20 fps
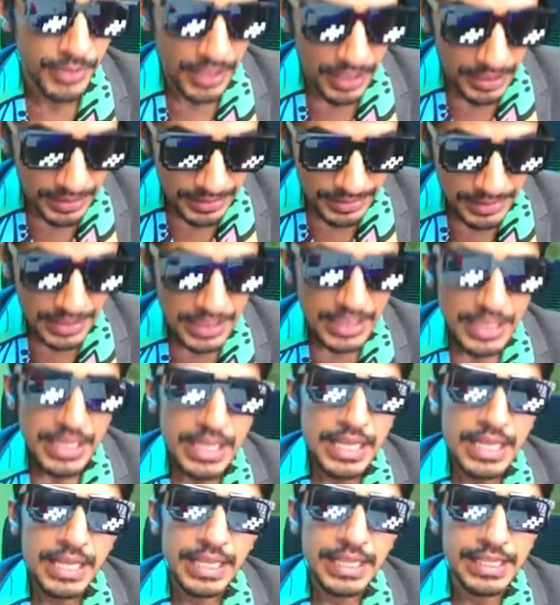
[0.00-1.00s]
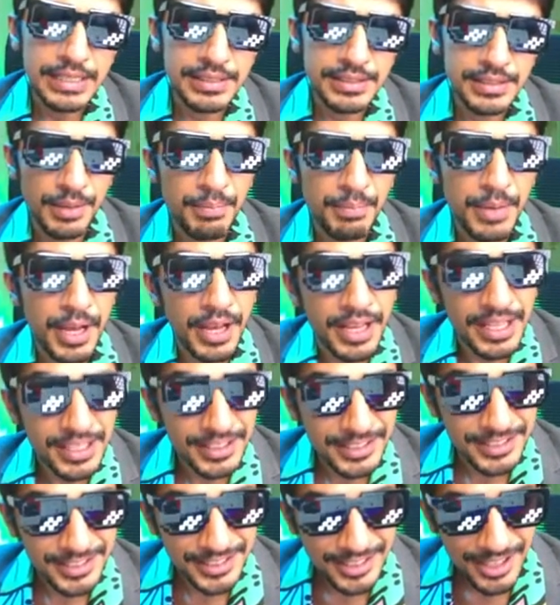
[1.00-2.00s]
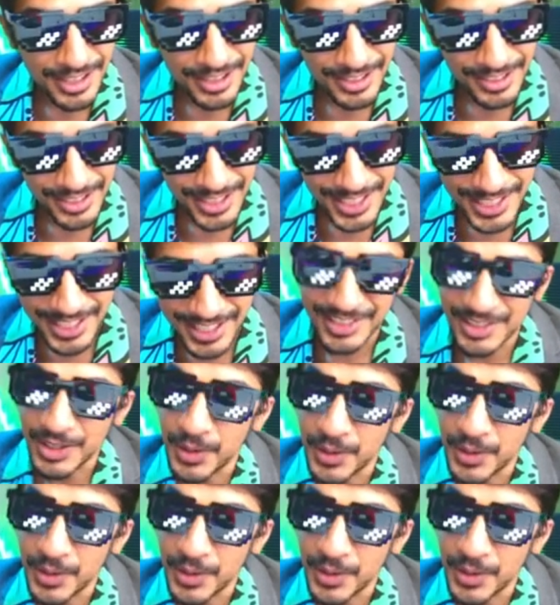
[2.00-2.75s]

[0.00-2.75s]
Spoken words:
us is by Sagnik.